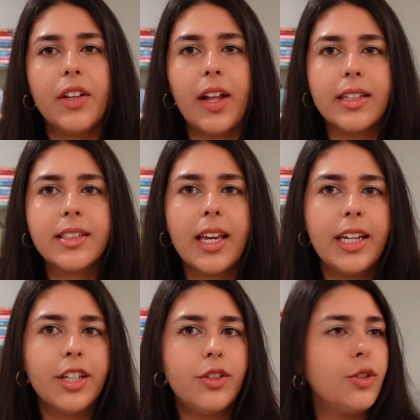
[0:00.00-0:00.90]
and that's
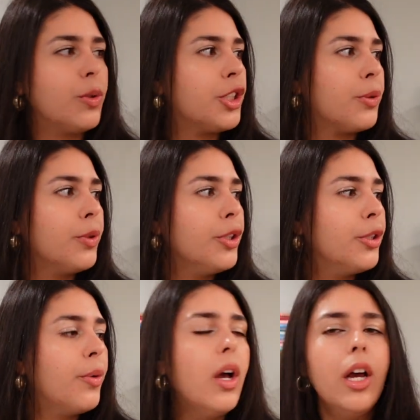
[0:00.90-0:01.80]
Katie Kazoo
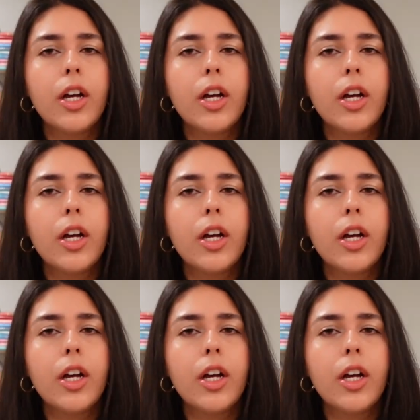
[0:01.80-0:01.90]
Switcheroo.